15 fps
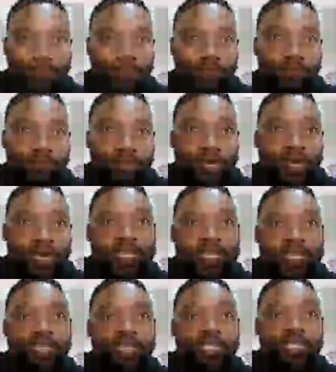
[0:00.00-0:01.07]
resorting to
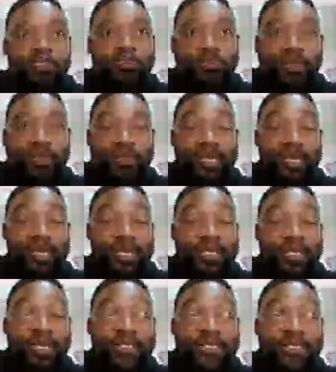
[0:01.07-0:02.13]
PPE. In the last
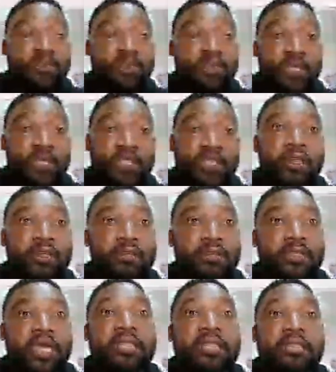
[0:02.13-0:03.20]
episode, I was talking about
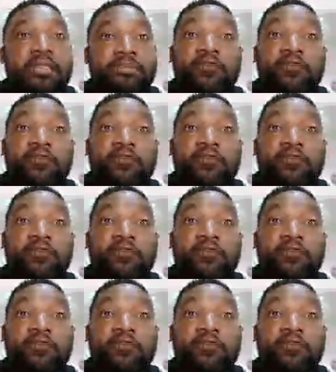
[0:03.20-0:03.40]
that